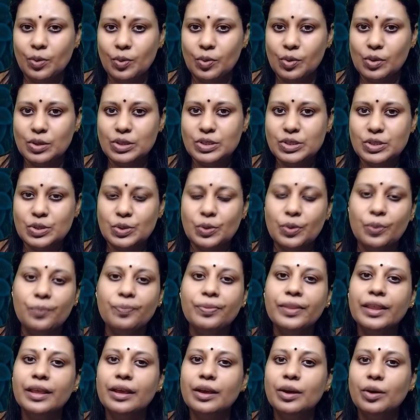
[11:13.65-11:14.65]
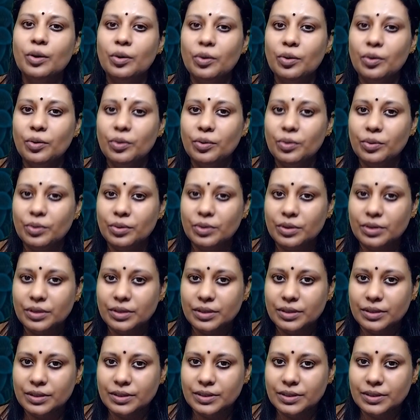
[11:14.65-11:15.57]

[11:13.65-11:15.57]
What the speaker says: also occurs.